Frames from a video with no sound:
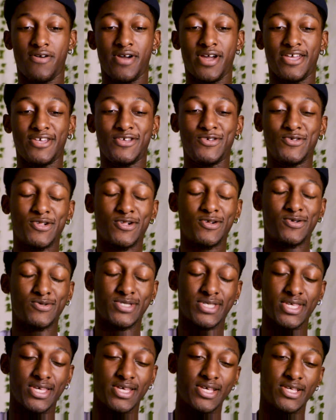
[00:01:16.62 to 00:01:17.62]
right, Hugo
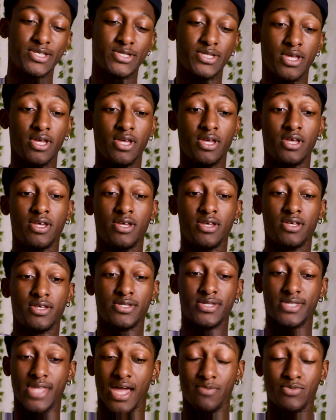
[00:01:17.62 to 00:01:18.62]
says,
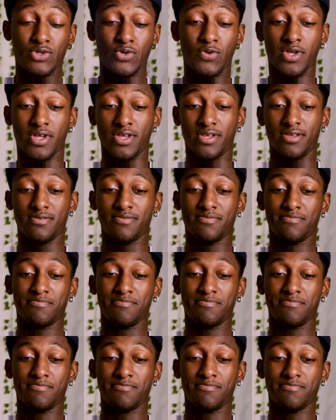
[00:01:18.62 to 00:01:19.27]
stop doing it.